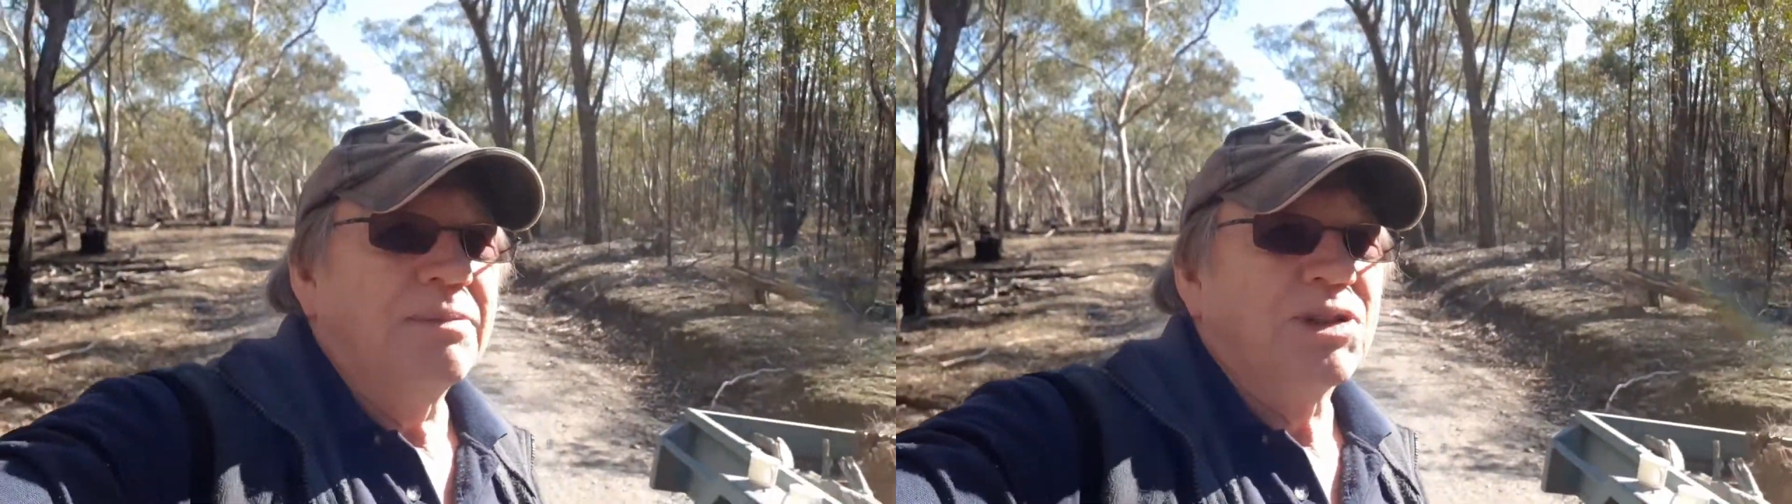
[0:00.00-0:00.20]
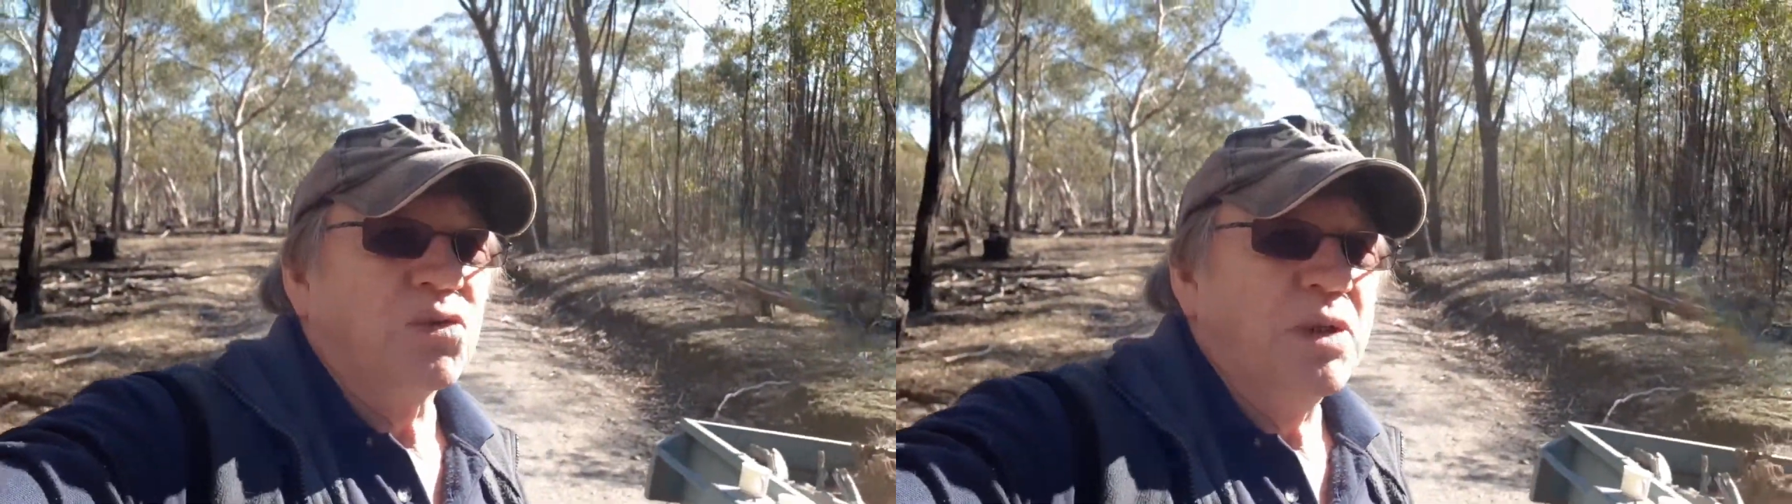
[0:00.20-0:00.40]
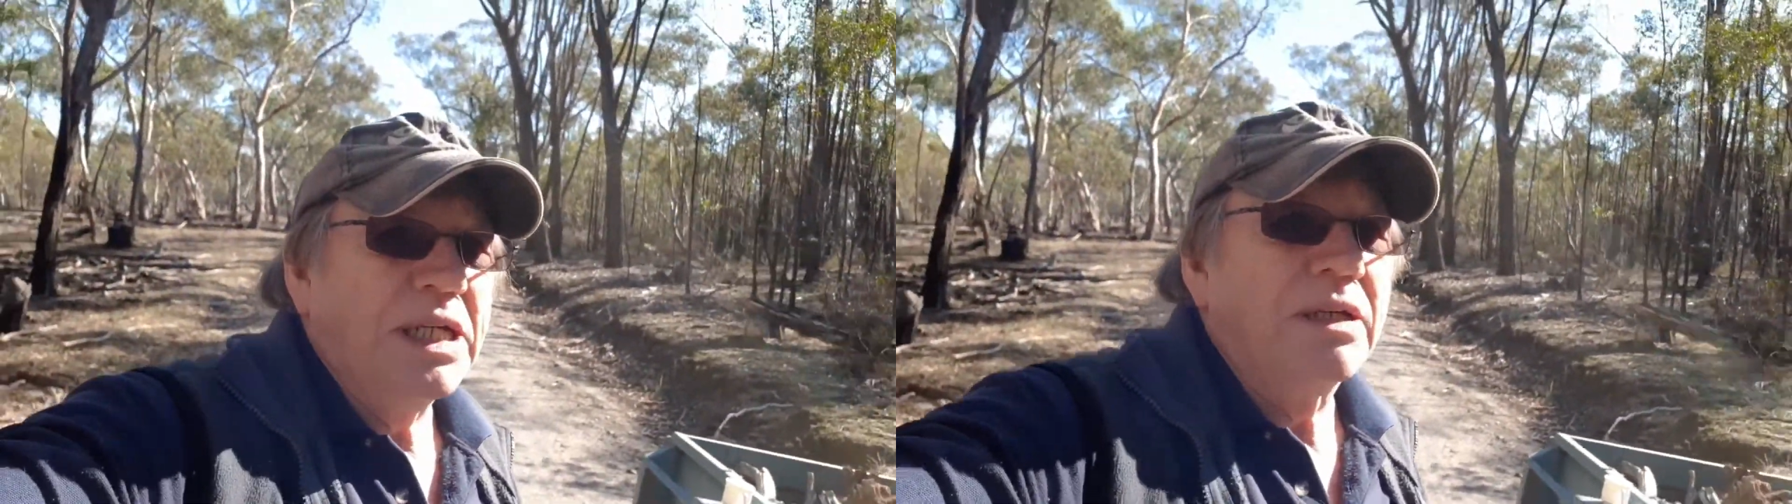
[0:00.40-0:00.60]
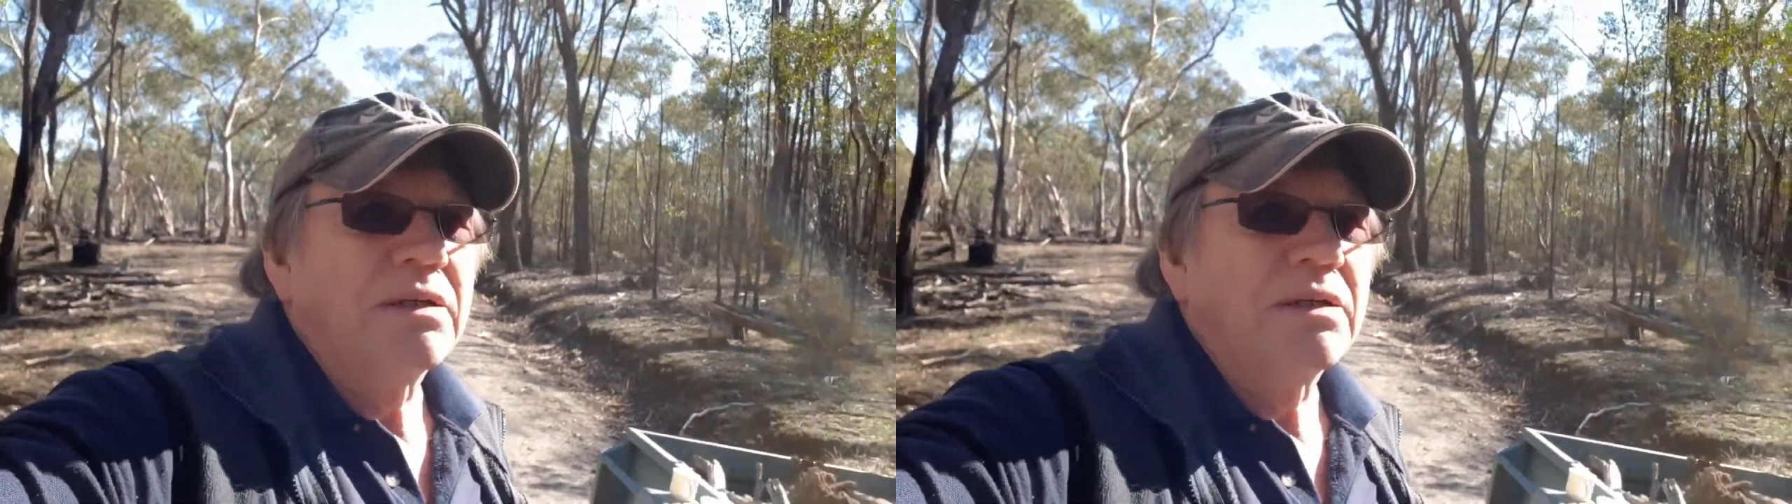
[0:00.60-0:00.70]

a rig